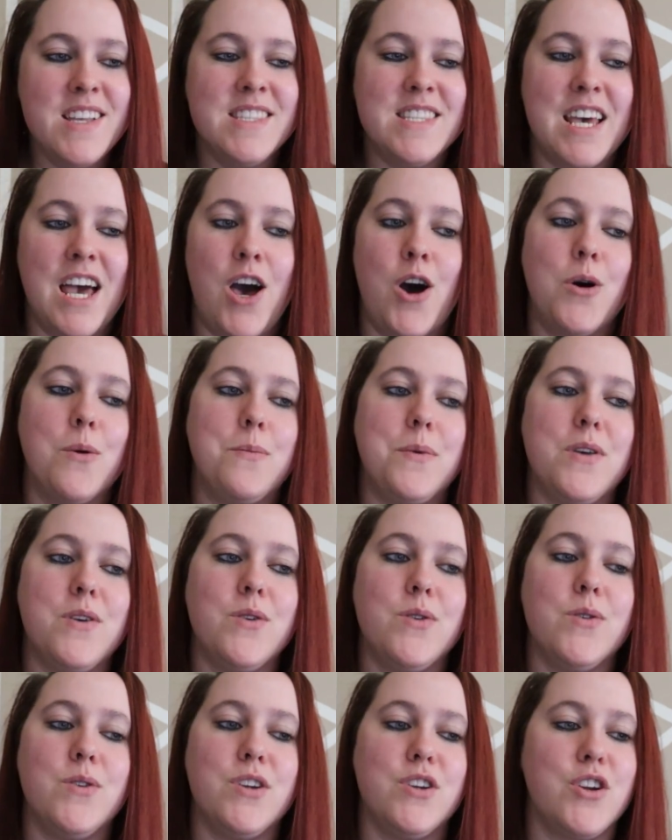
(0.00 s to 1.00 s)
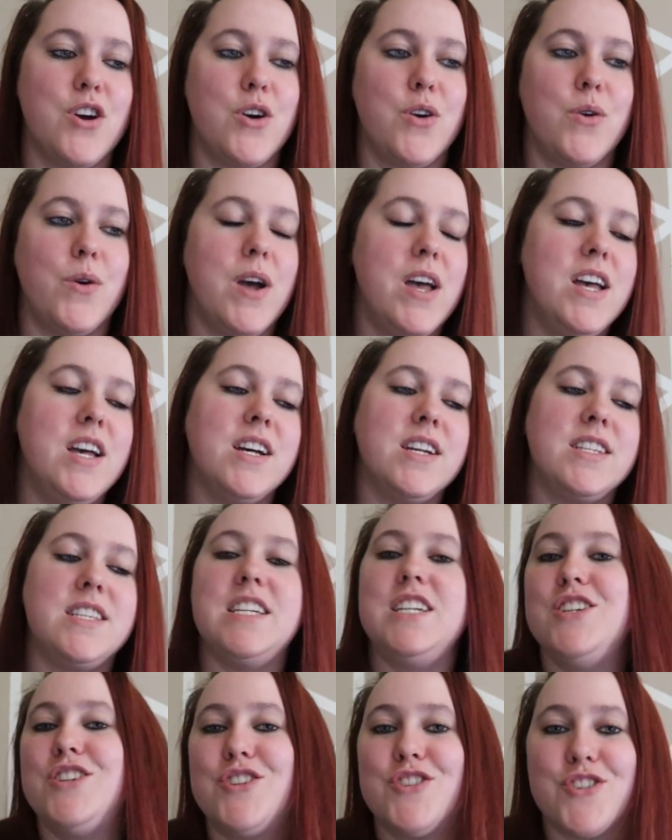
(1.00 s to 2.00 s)
to help you, you know,
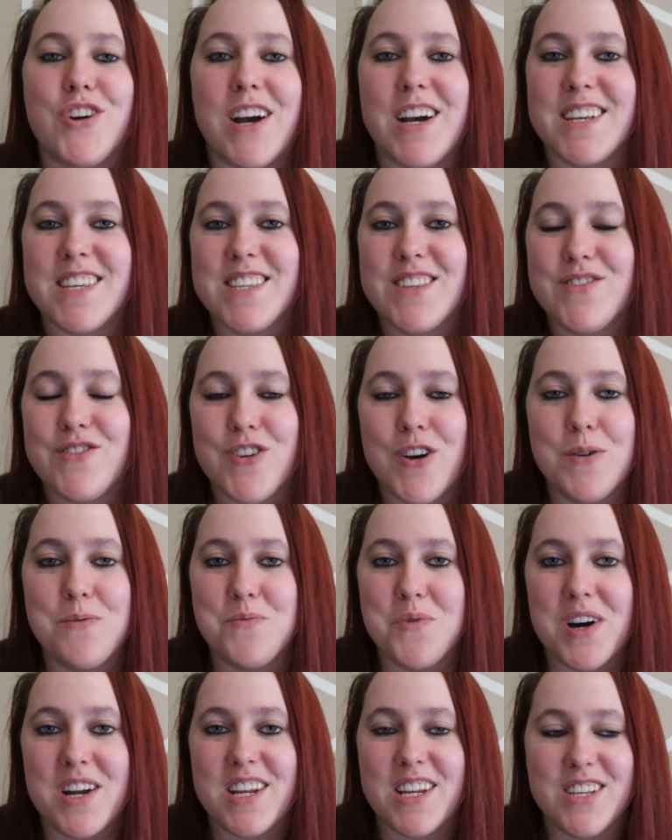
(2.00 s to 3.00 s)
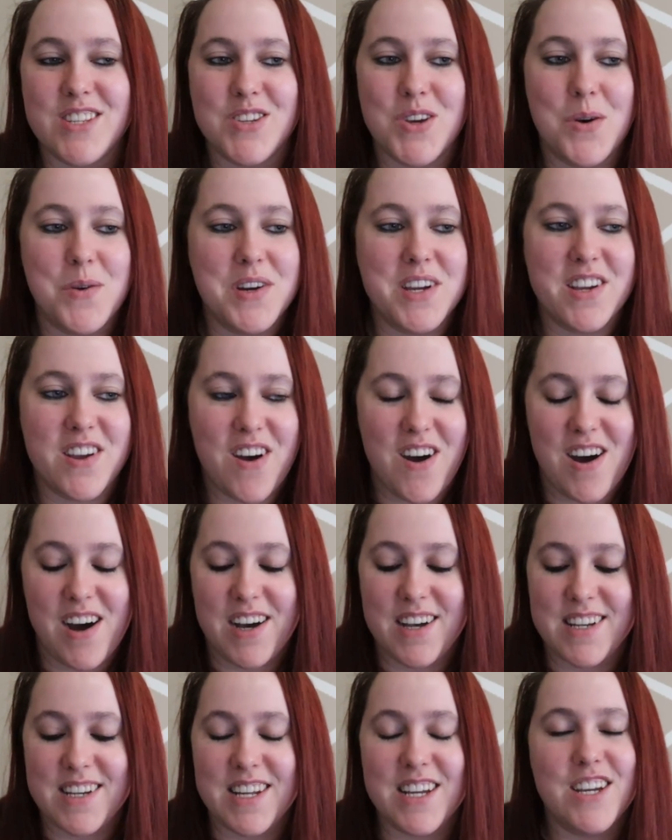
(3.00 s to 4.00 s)
de-stress from what is going
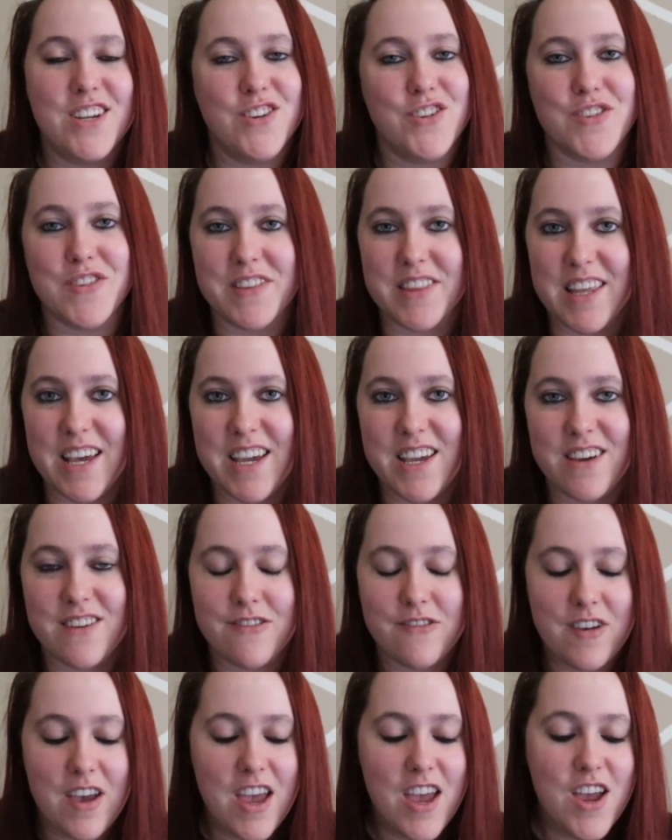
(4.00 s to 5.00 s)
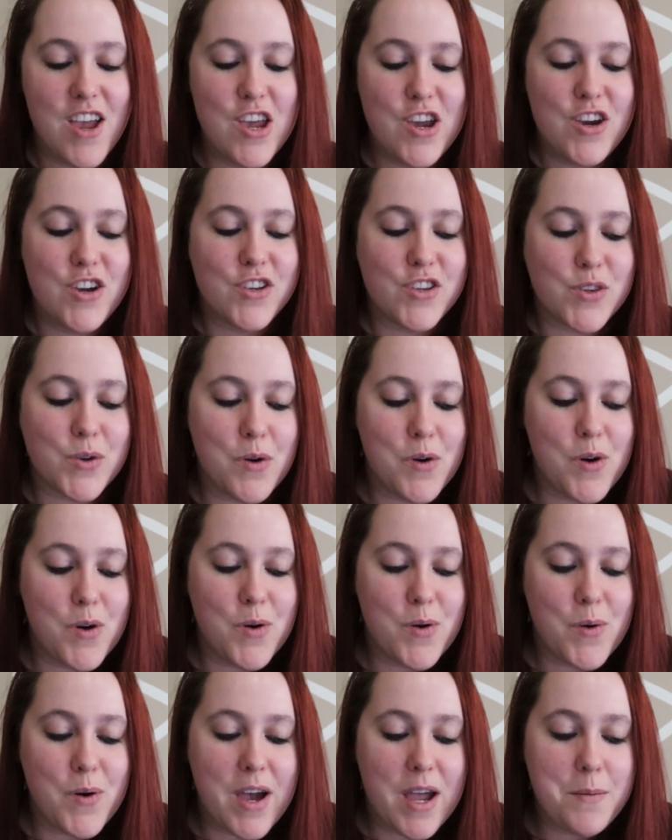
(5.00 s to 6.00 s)
on in your life.
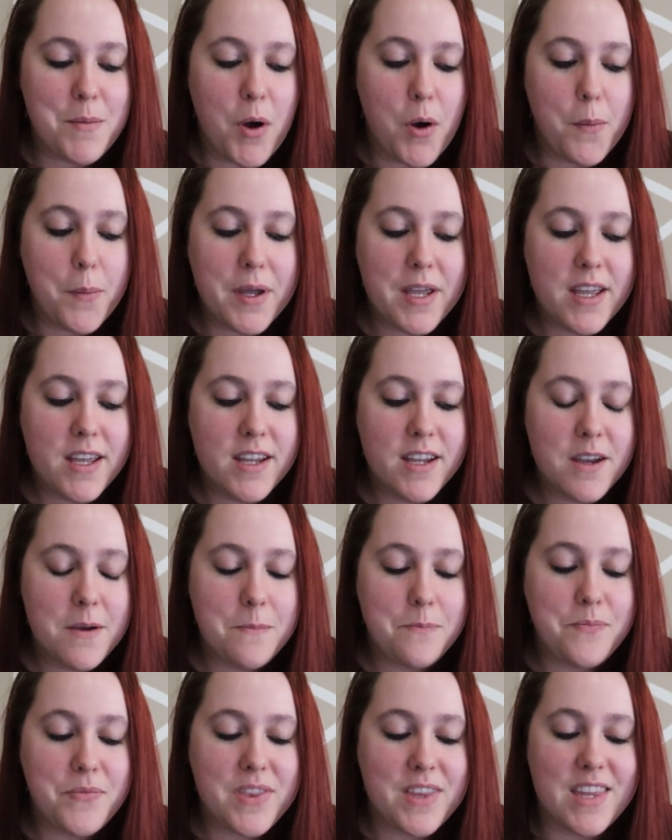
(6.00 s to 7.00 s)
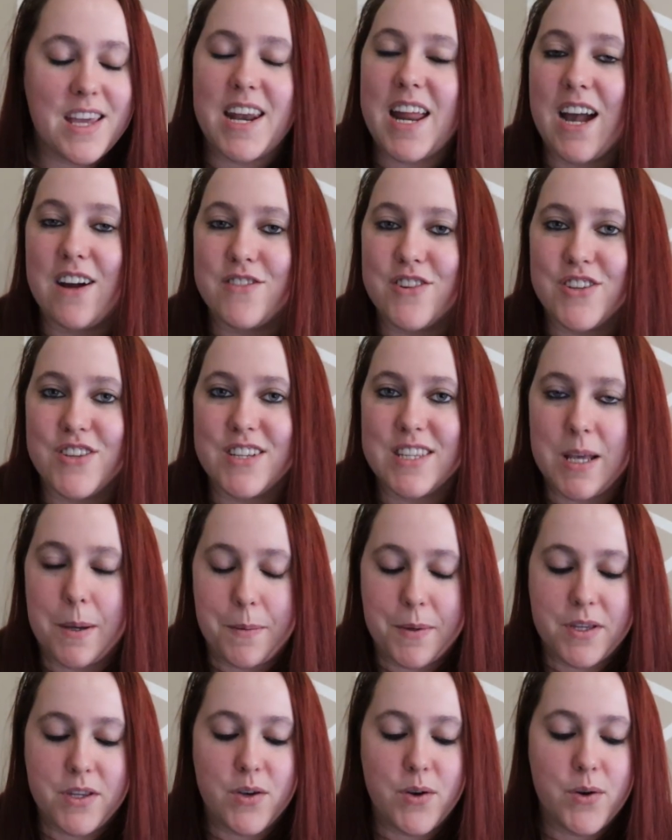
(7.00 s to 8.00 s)
So I'm hoping that after this
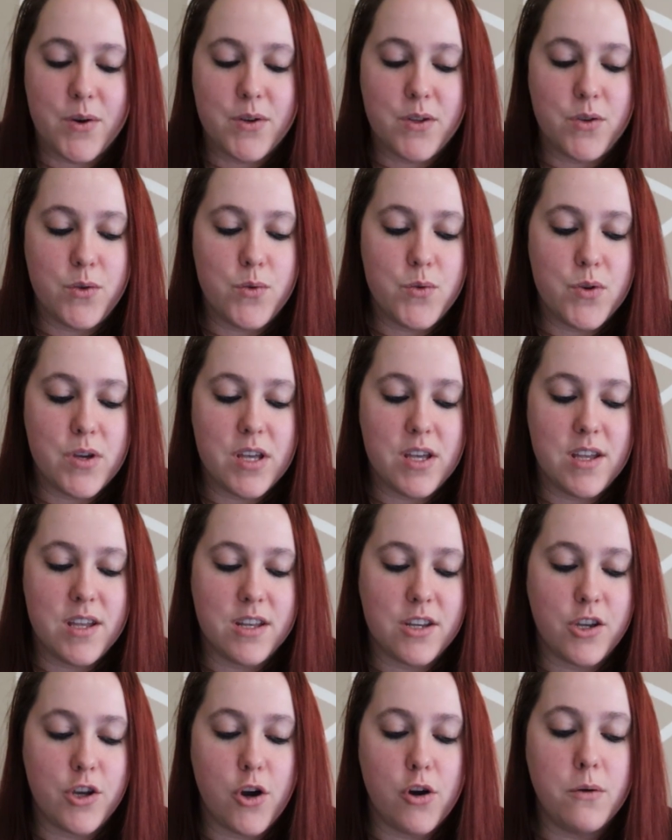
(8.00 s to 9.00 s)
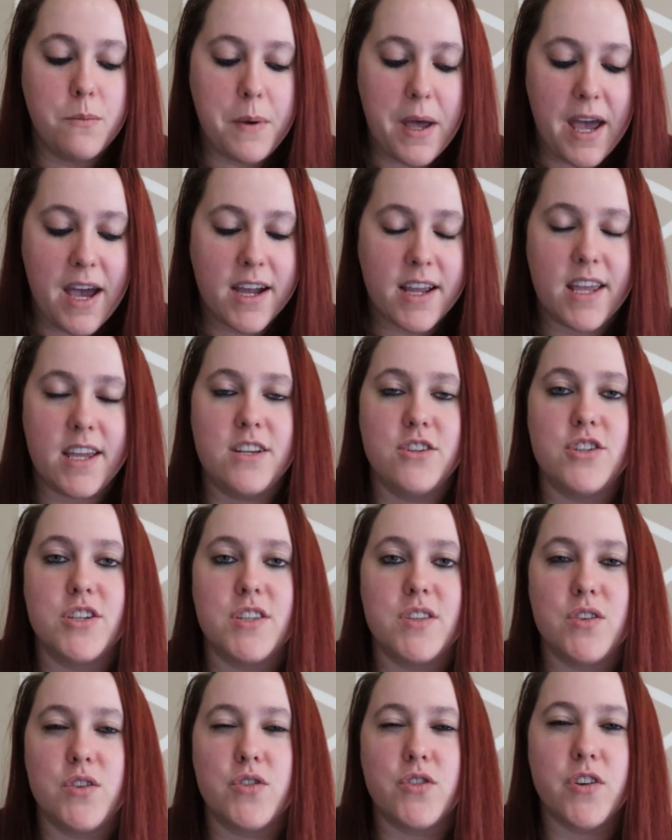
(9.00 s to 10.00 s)
episode you can go back and
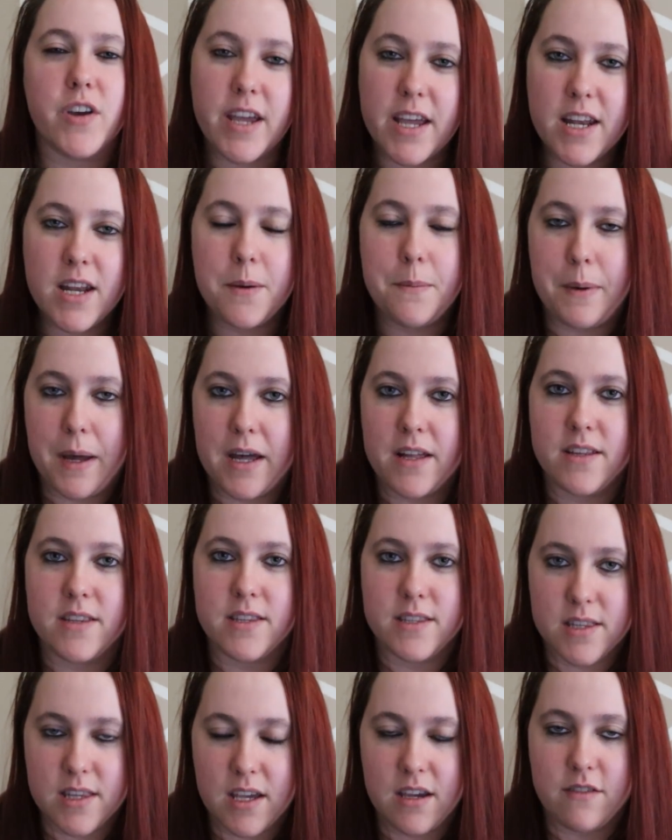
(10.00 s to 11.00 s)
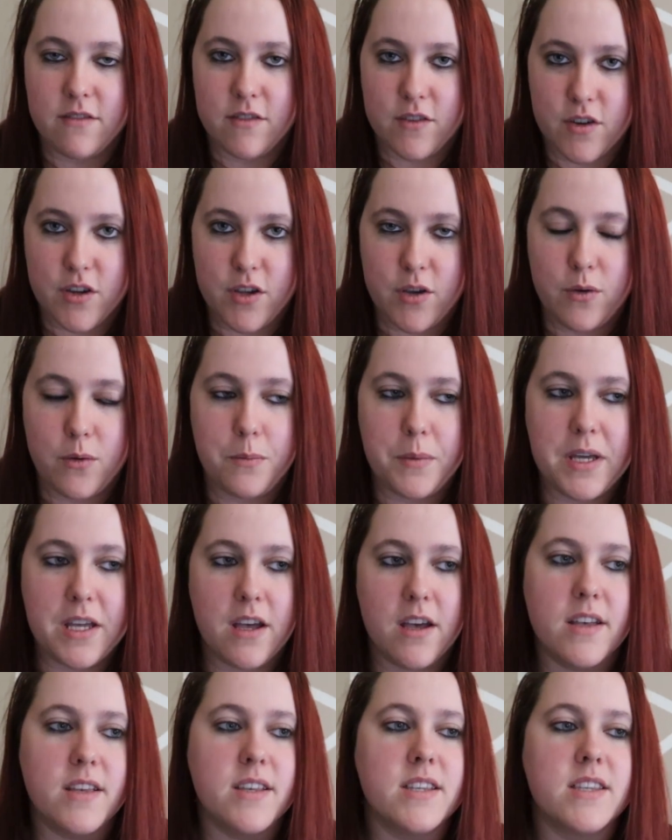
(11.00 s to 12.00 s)
just create a balanced life for you
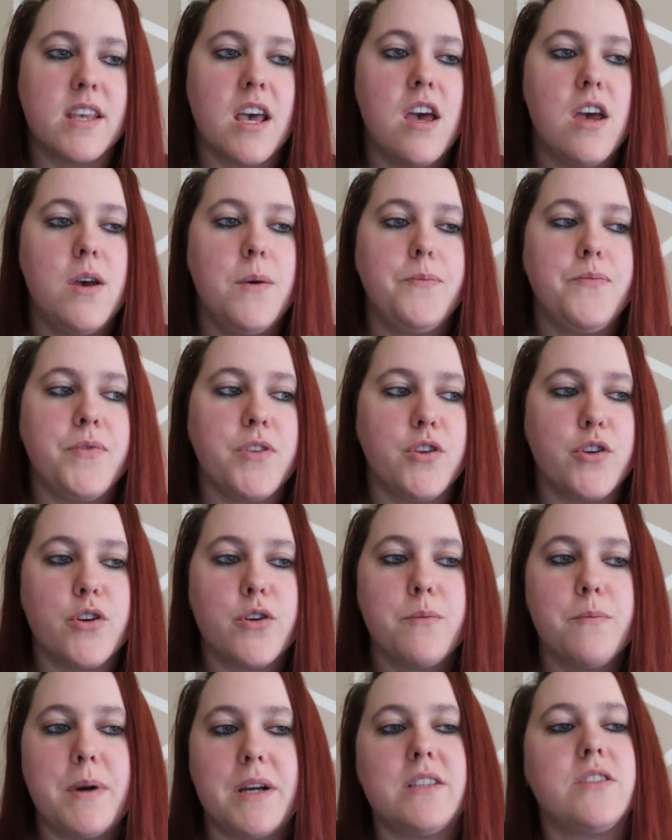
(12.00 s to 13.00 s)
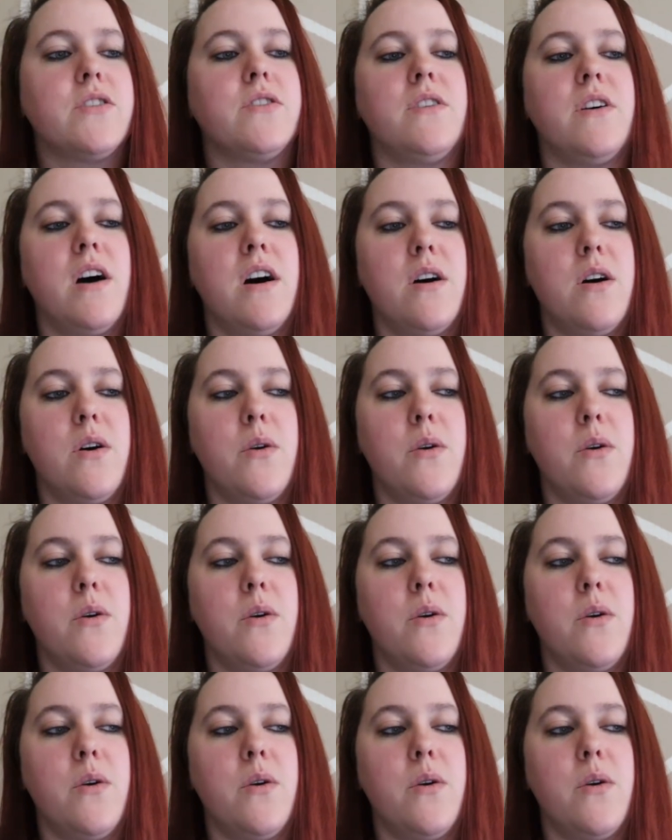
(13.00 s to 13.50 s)
because your mental